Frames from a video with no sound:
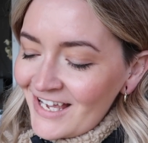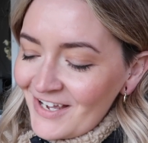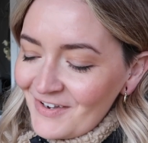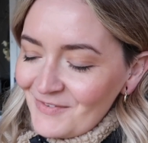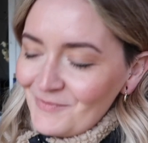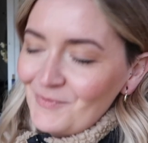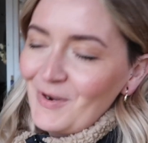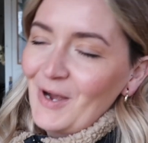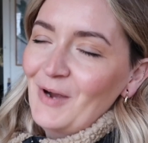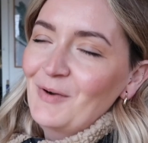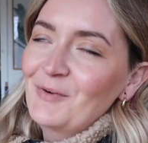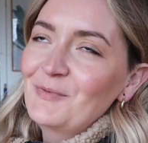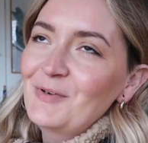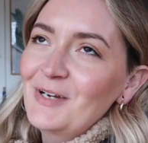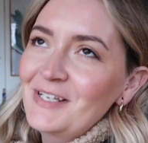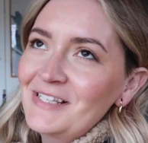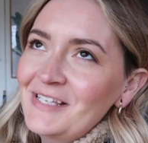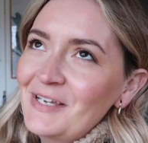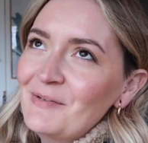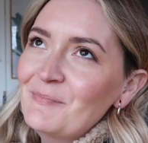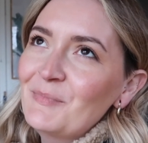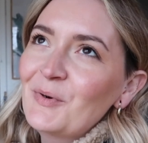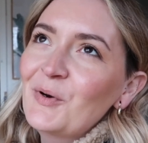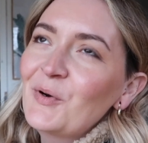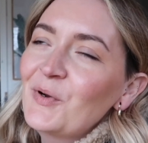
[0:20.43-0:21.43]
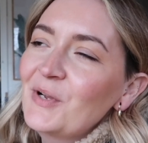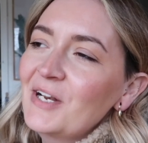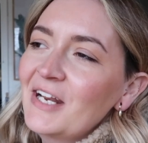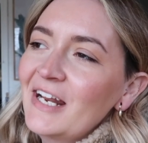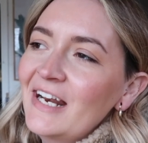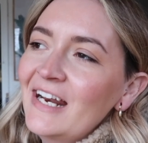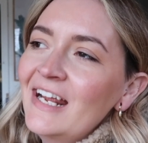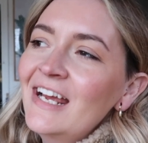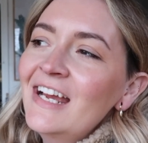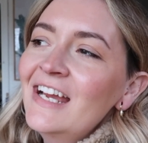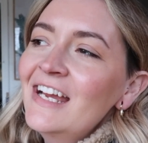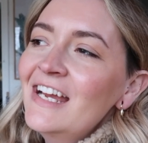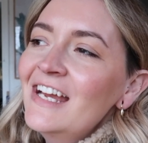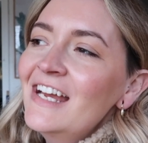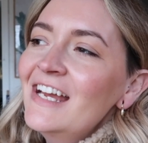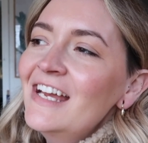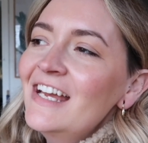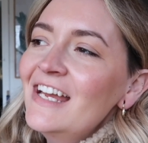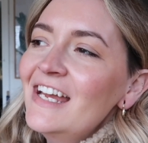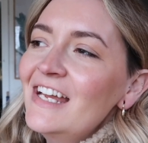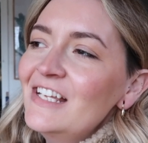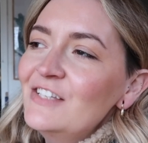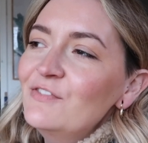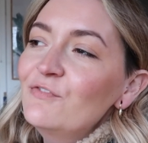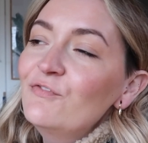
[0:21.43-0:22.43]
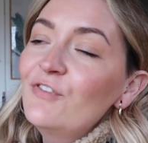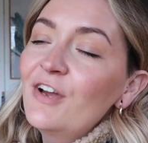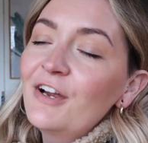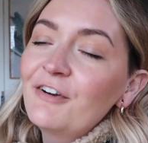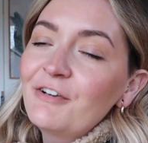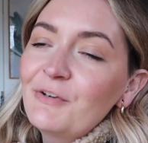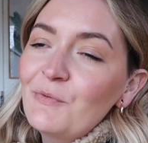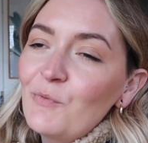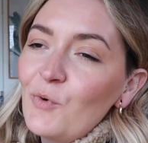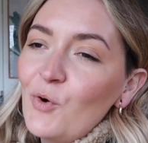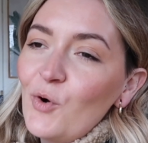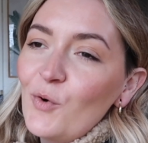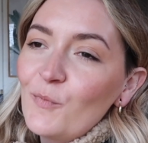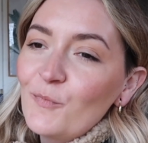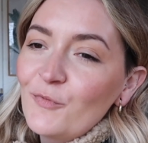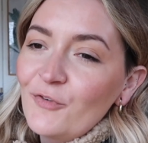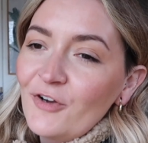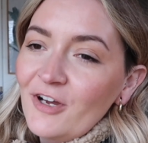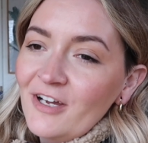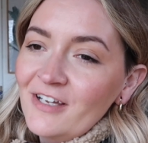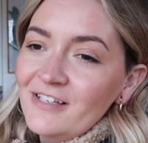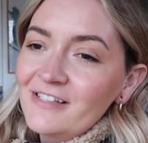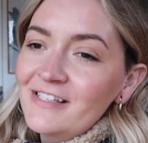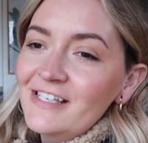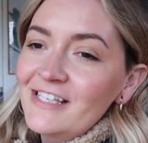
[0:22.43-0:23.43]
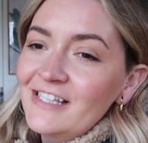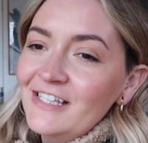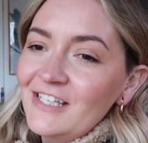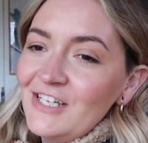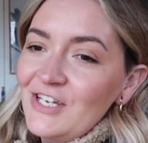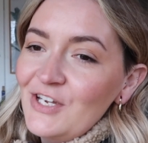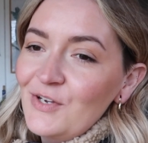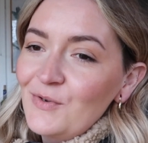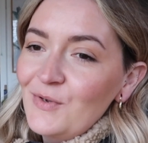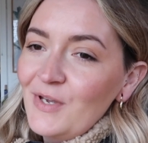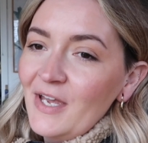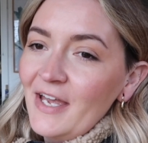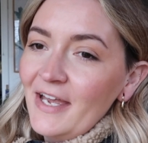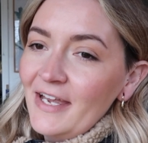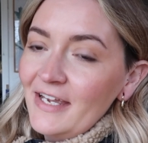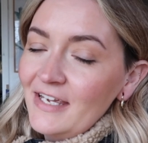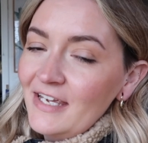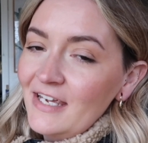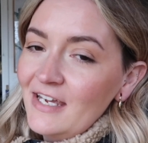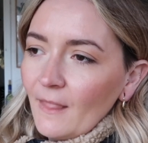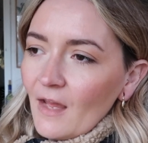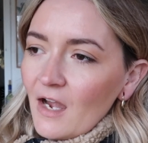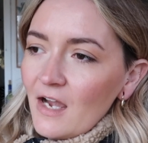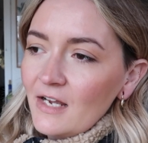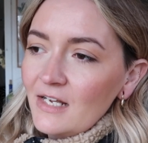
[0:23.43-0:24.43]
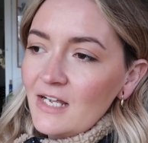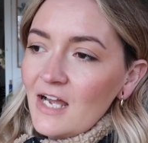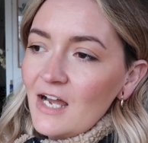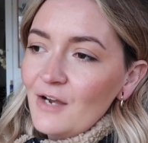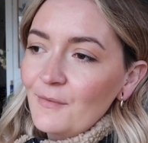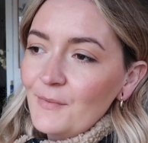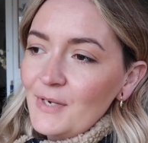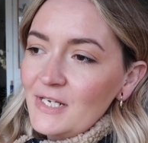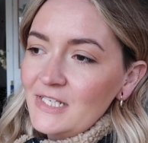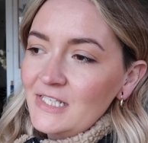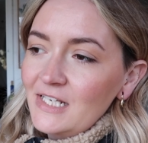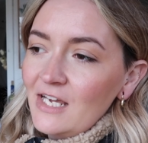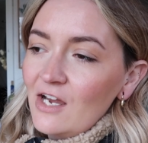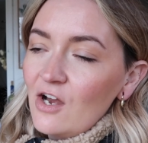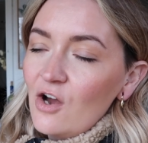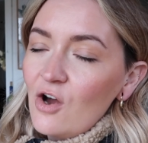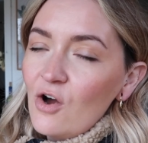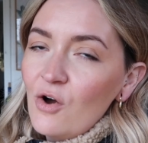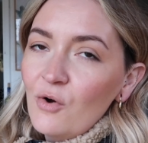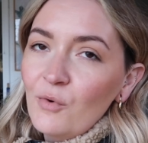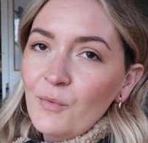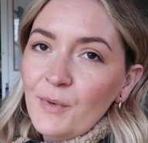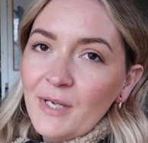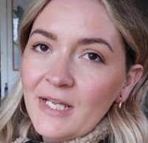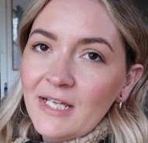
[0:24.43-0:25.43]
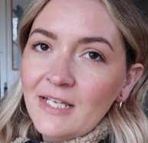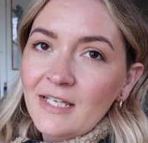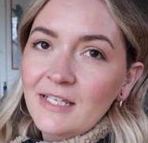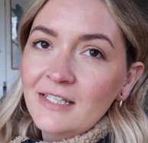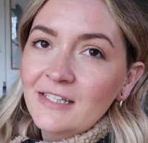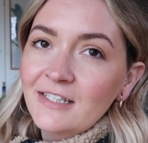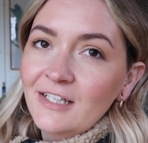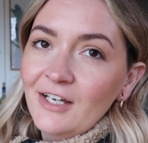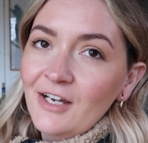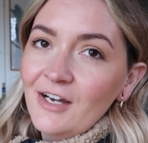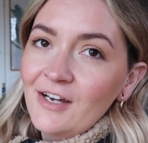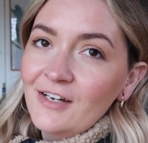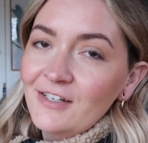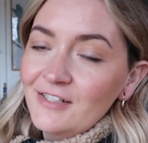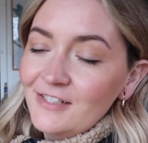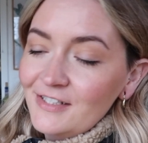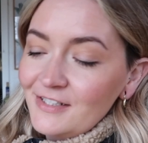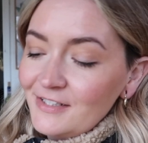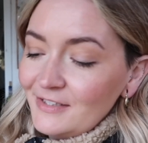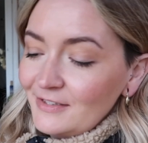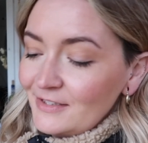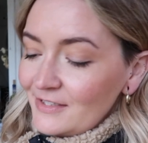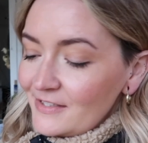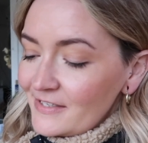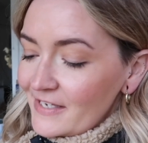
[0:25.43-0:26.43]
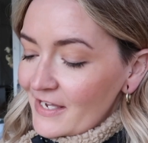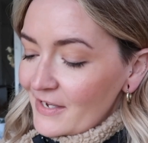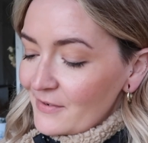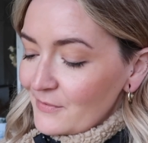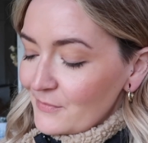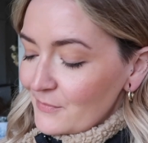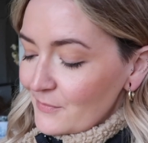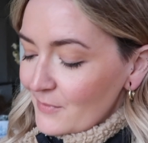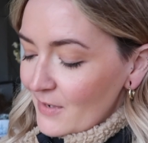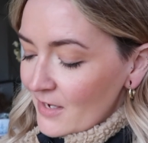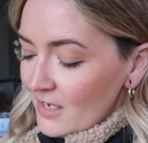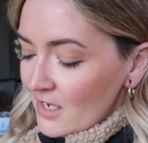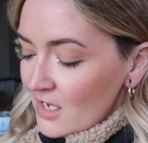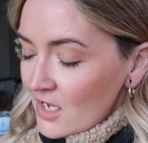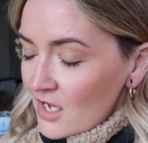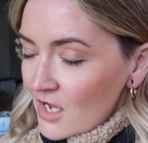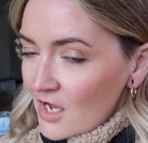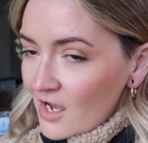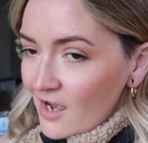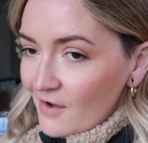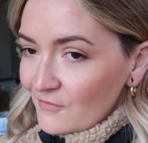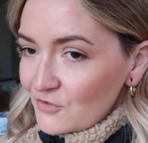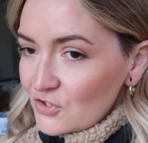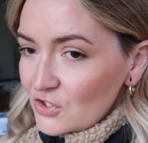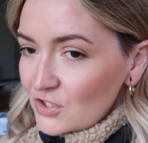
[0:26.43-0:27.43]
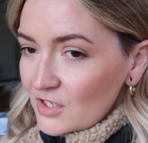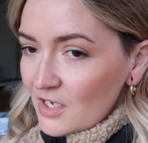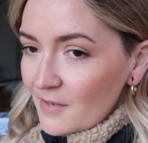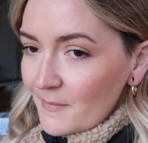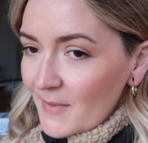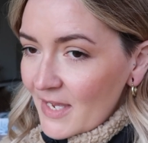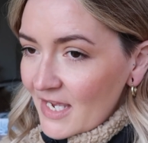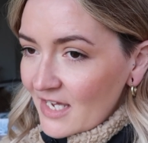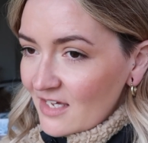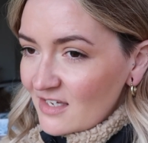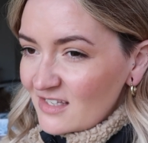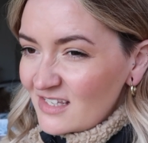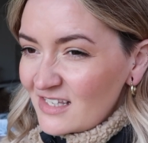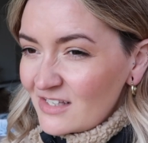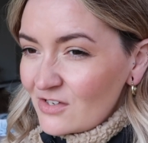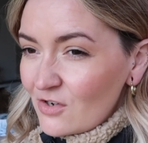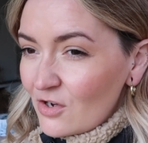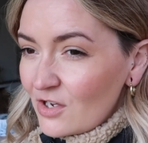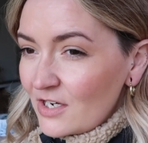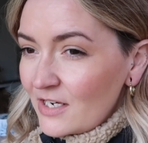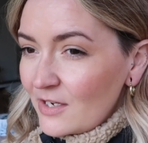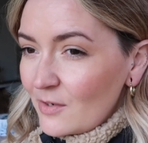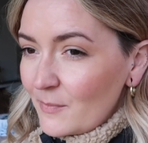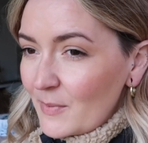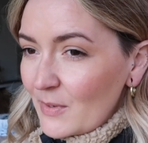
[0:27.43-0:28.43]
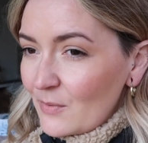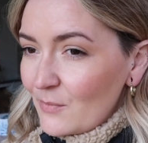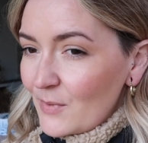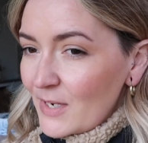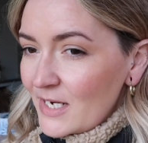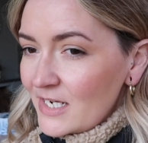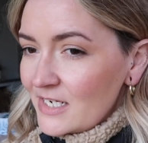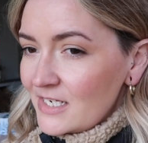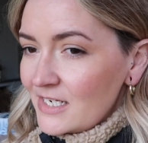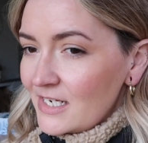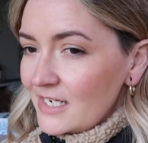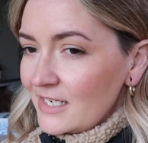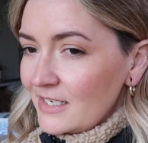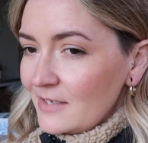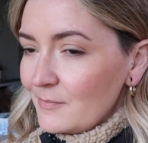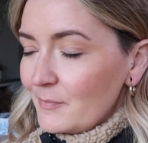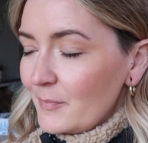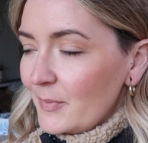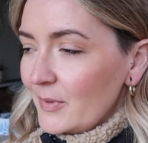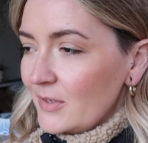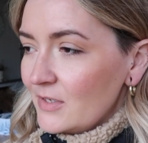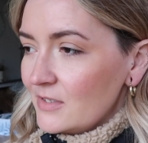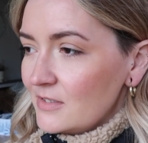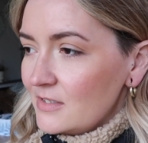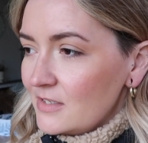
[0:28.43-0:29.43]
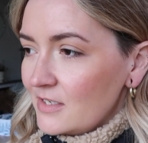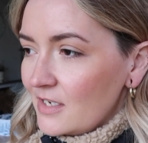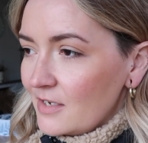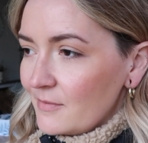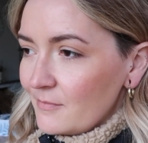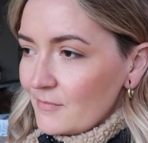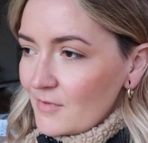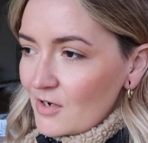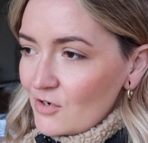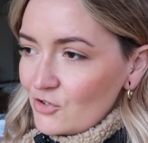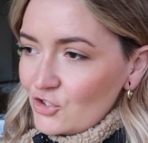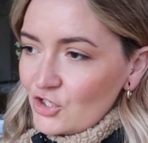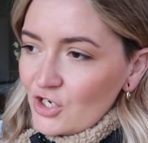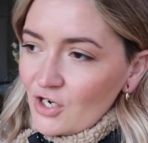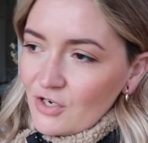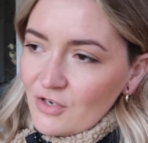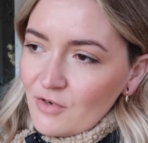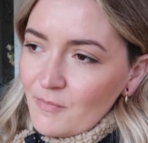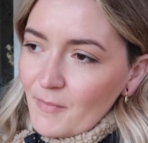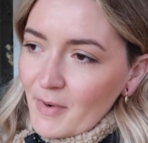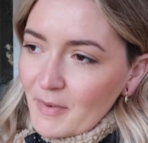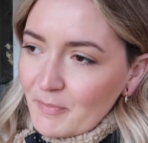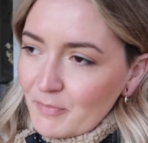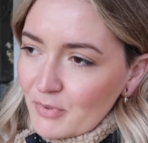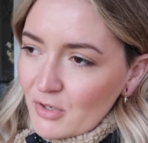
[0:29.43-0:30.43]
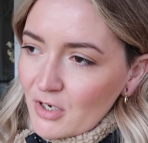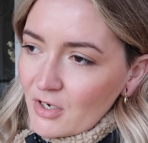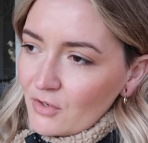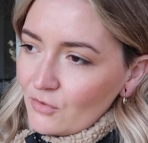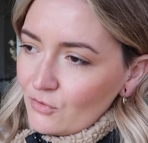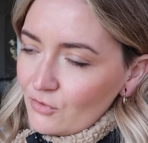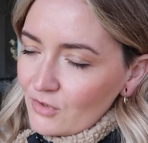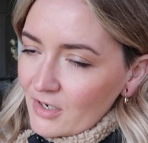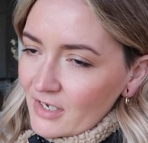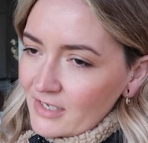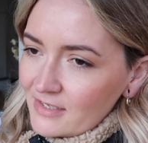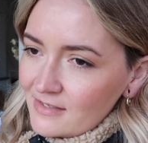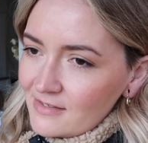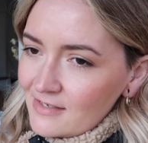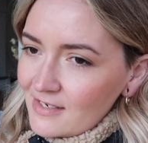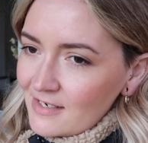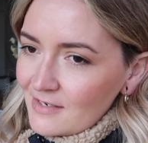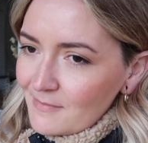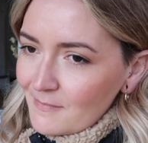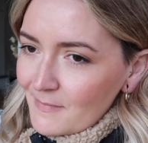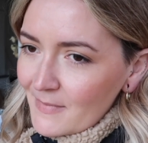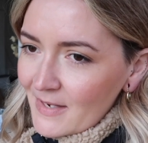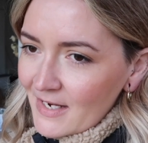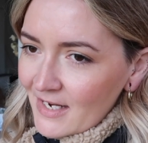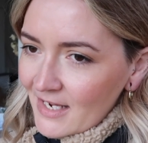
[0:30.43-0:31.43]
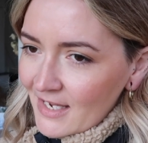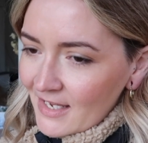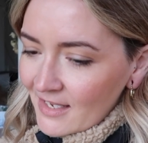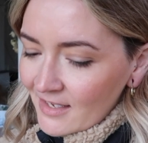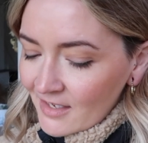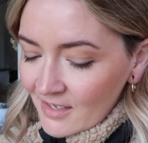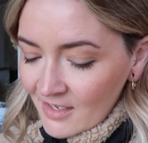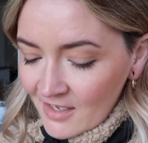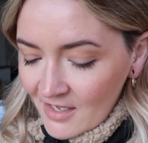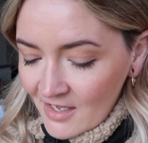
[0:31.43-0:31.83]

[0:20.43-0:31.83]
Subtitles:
Well, I say boiling. It's very warm for us in the UK. I can't wait to get a whole week in the garden. So I've just come in because it's got a little bit windy, but I'll show you my progress in a minute.